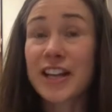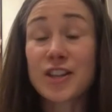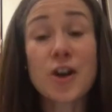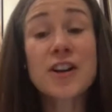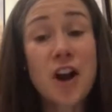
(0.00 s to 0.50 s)
and
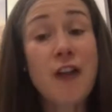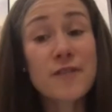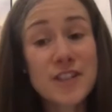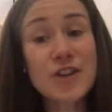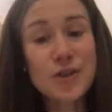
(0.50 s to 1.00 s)
starting
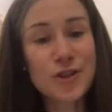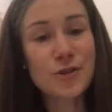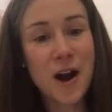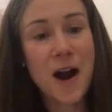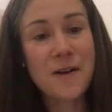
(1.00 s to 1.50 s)
conversations
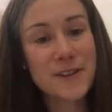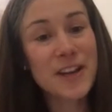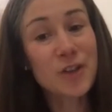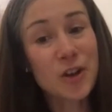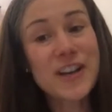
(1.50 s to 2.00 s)
around
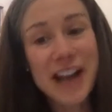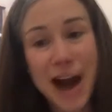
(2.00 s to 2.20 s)
learning